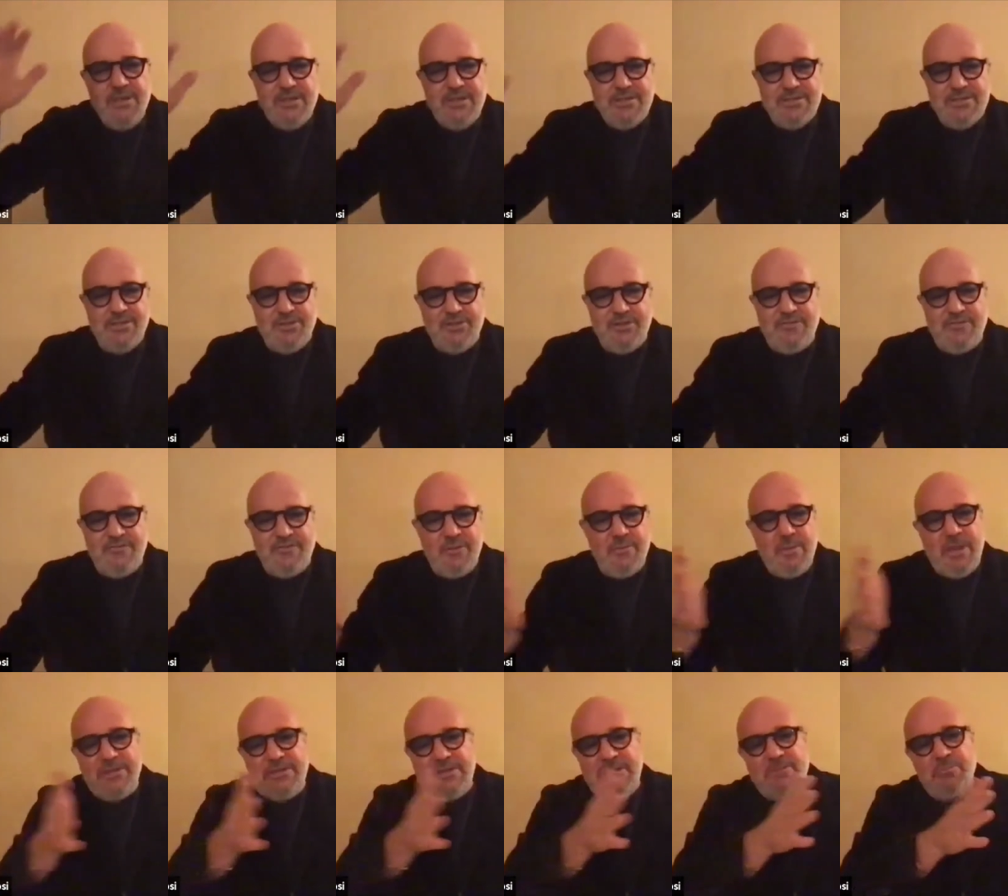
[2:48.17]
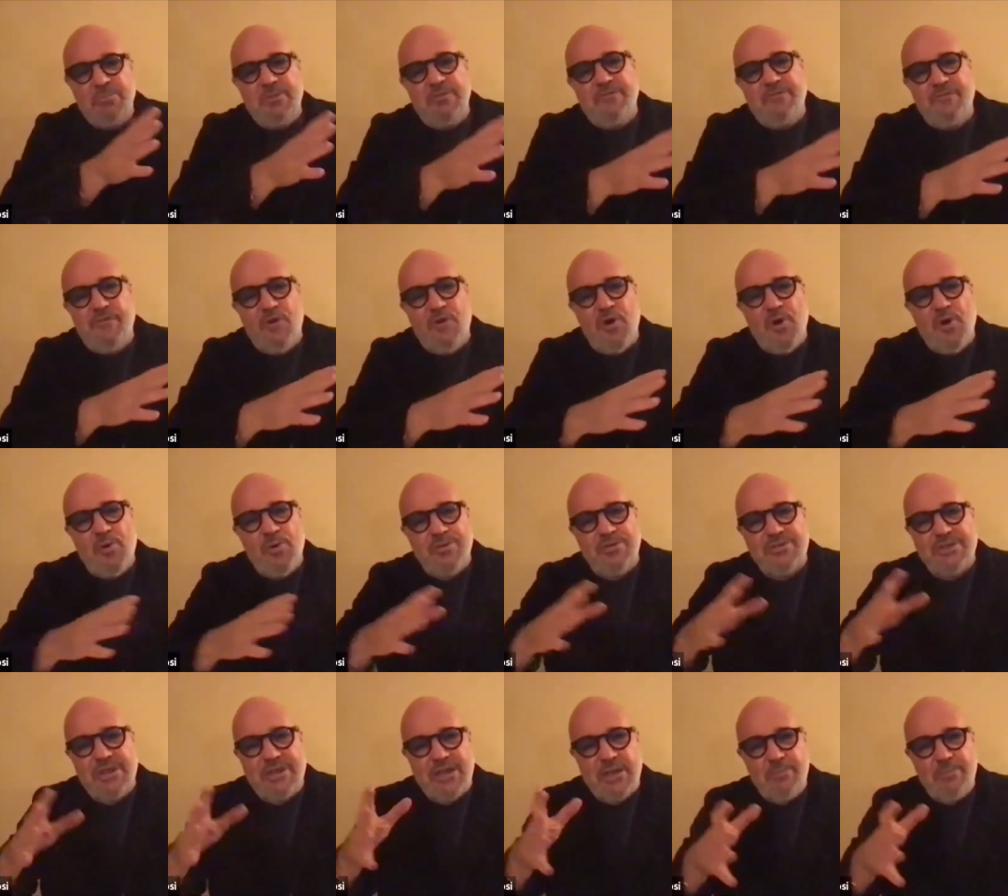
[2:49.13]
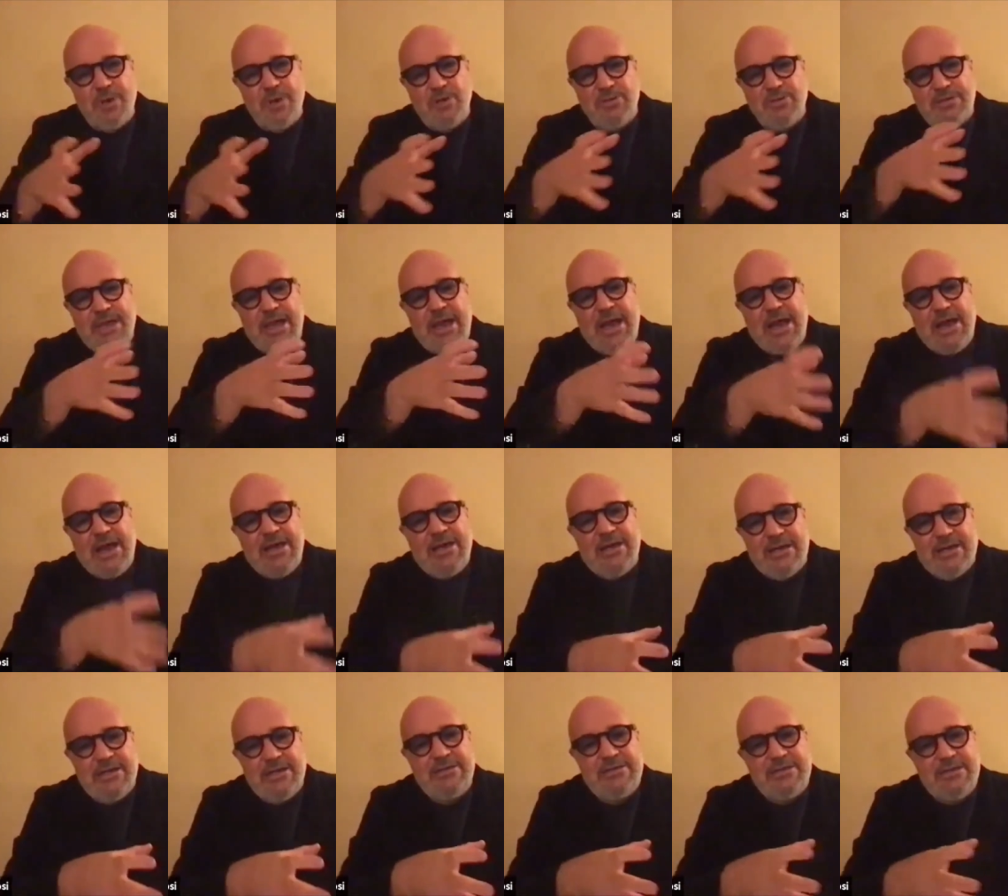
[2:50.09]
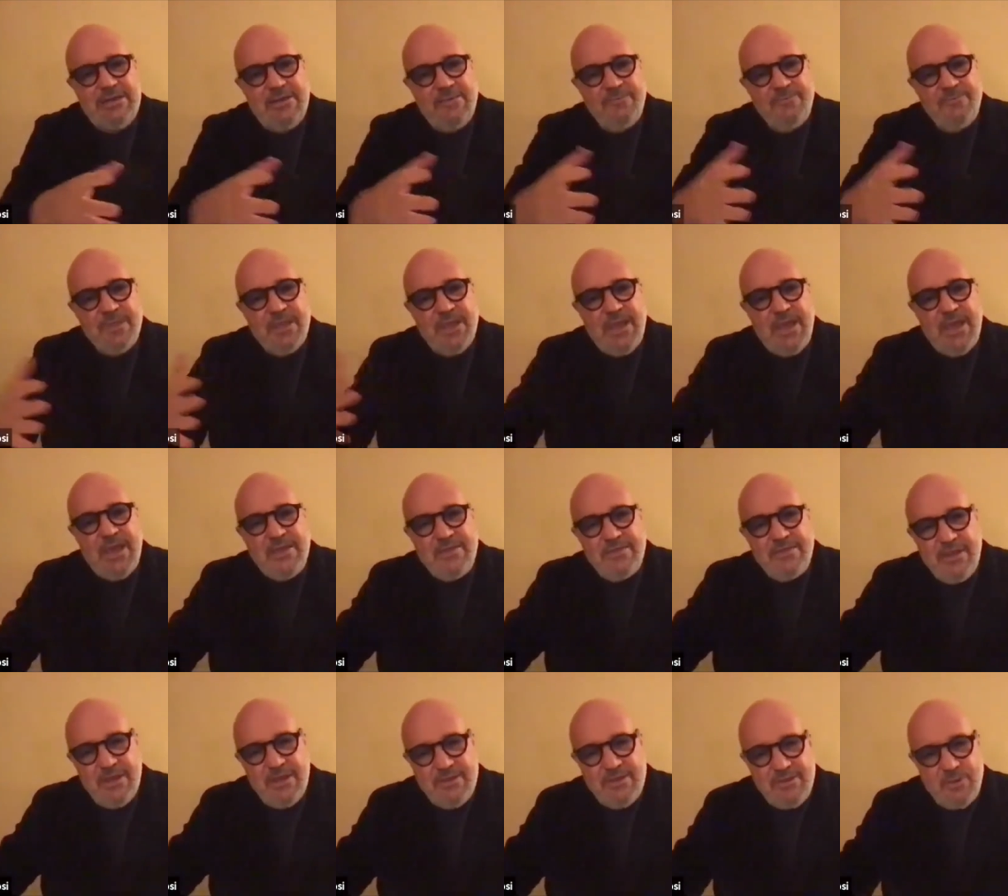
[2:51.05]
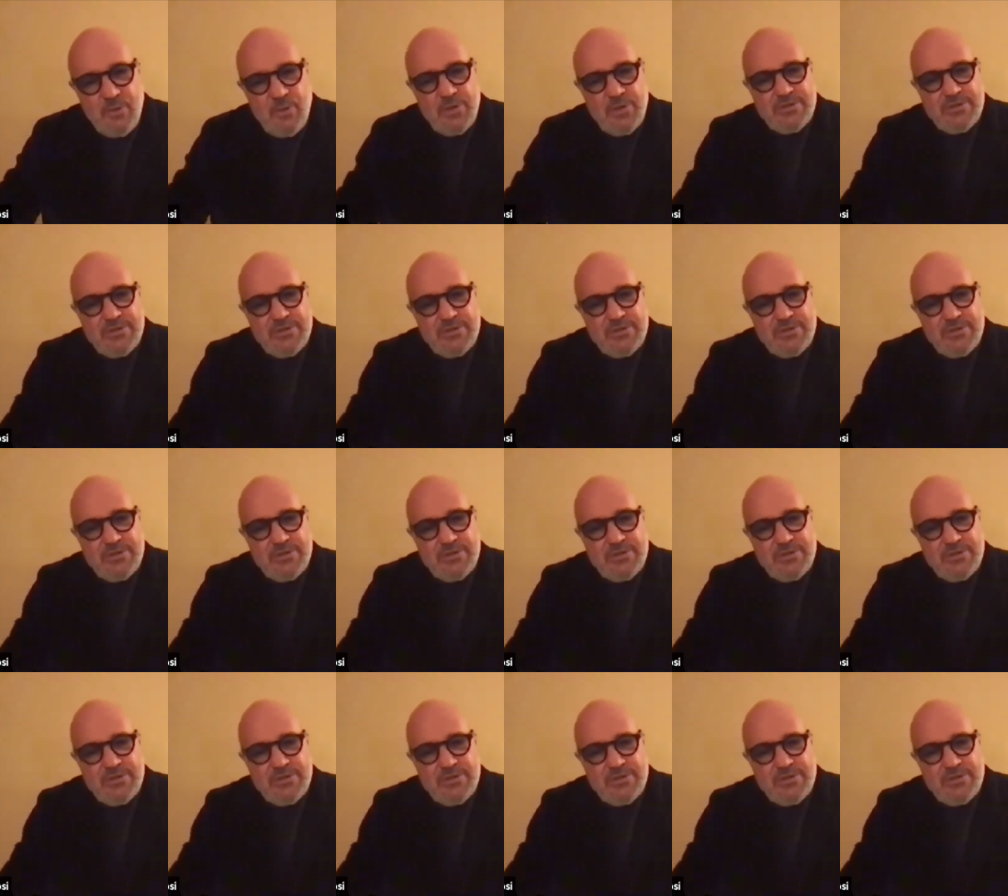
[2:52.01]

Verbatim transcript: So the film I did before was like about the island. And then there was